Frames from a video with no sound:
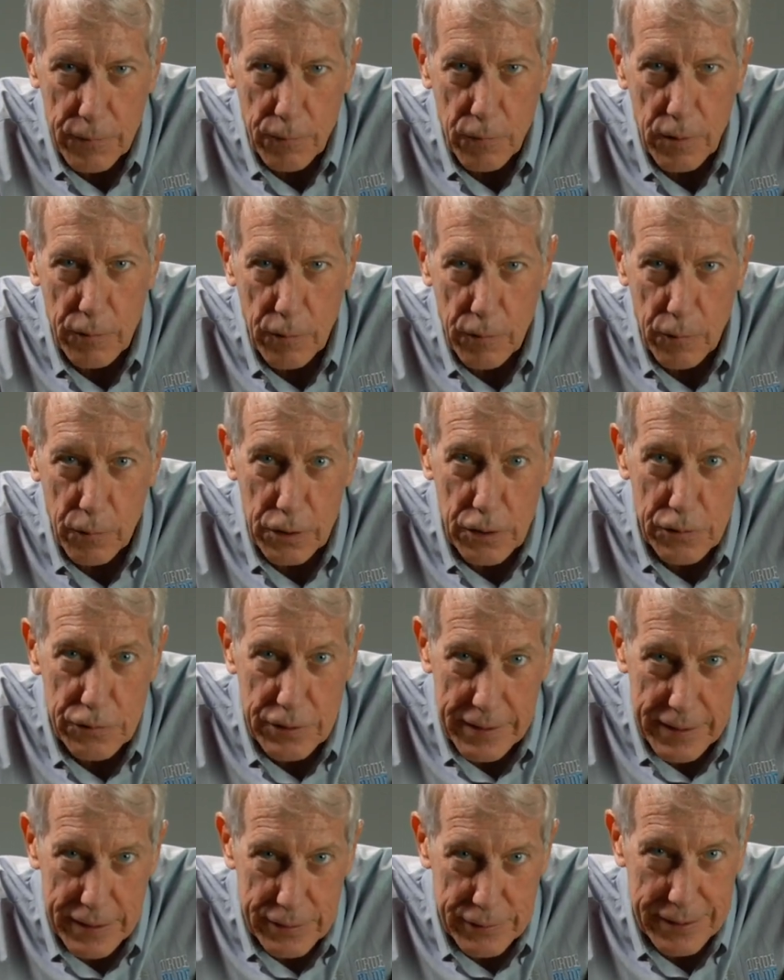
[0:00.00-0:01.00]
when we're
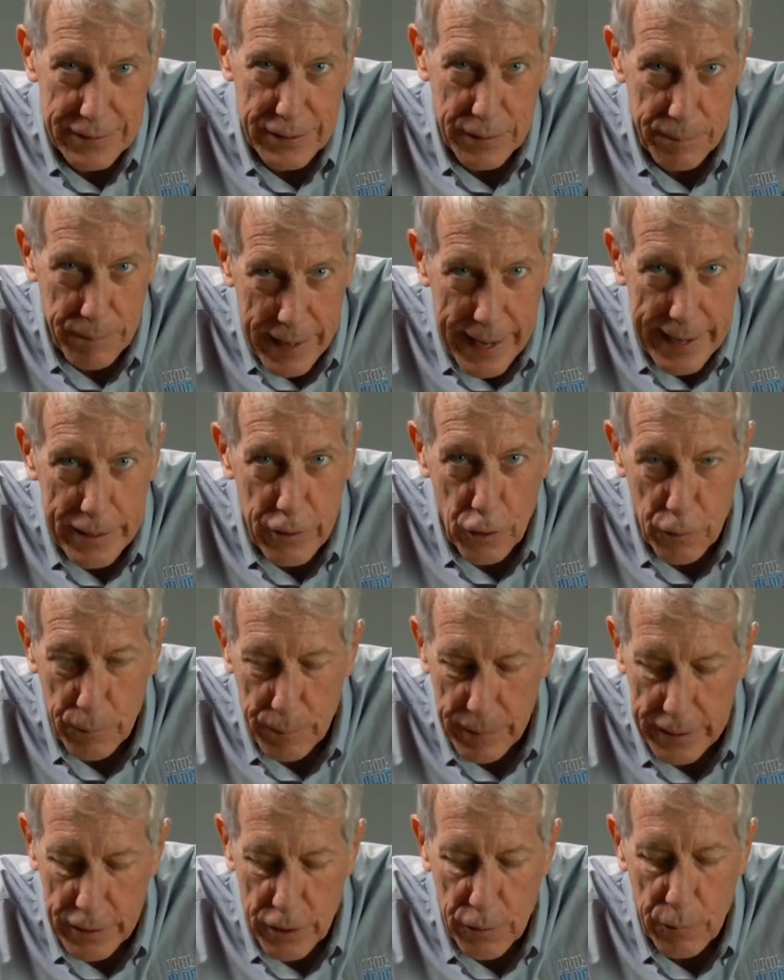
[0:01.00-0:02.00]
using this as a meg
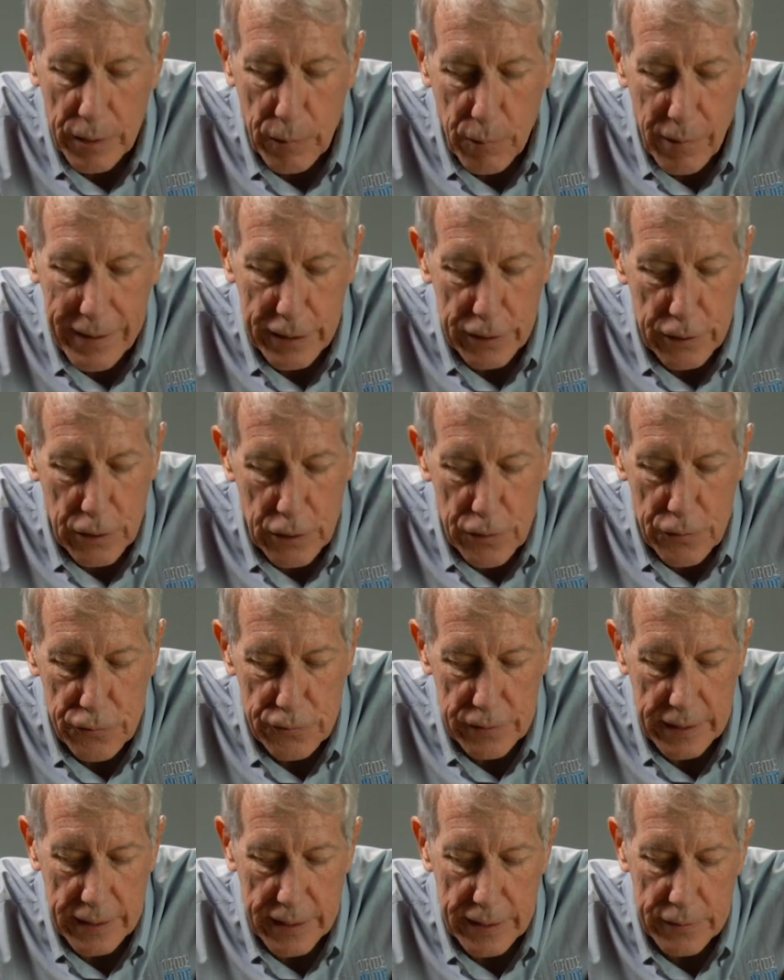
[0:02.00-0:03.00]
ohm meter, we want to
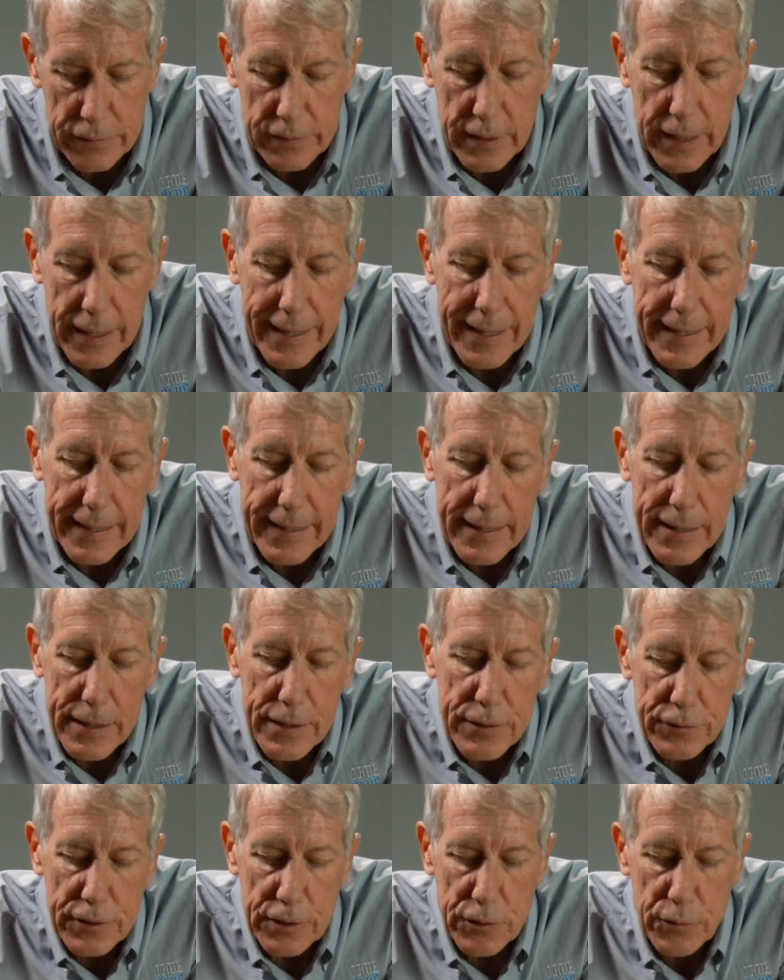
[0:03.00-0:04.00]
use this.
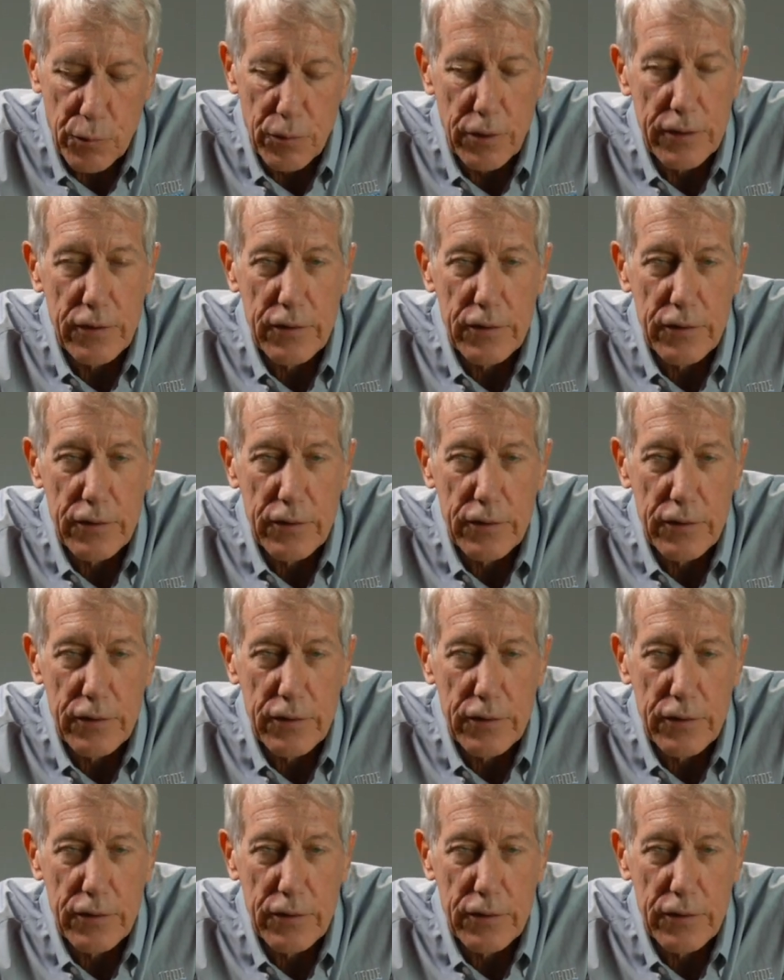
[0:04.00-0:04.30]
Since we're